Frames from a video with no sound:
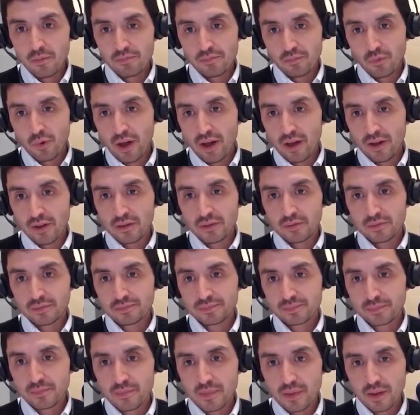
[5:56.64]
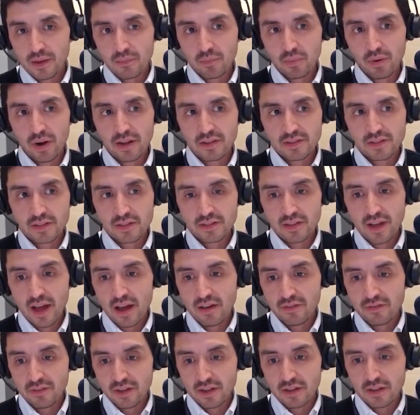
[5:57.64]
while prices
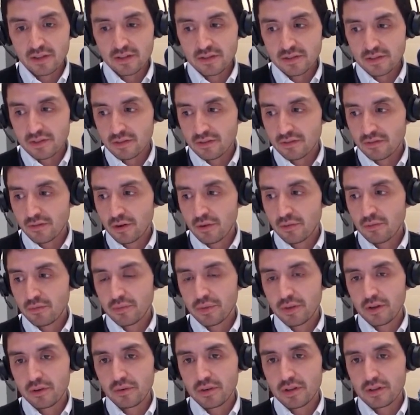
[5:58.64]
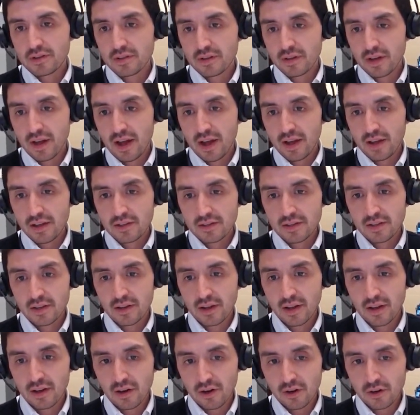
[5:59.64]
have eased from their recent highs
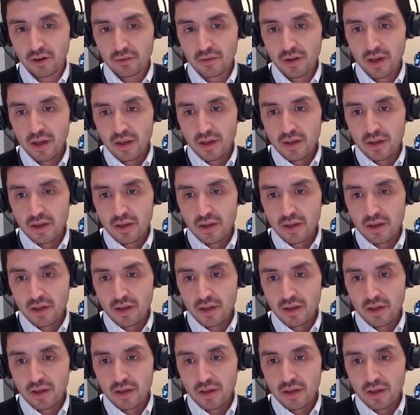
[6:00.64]
and are